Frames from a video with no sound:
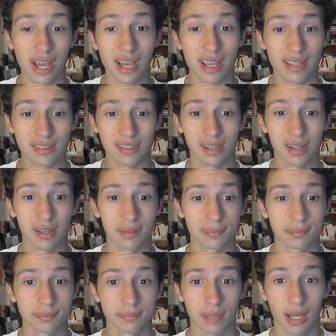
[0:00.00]
guys,
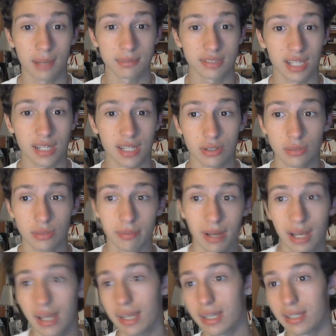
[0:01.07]
I'm saying
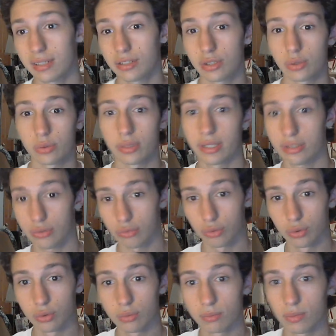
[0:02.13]
goodbye to this
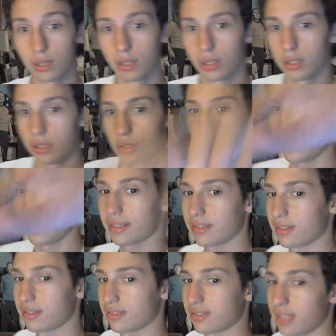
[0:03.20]
room. You
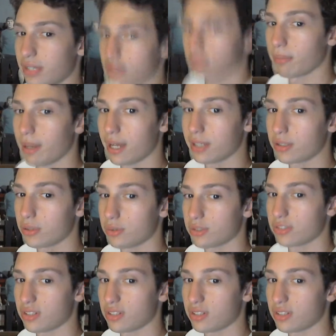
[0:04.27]
guys can say goodbye to the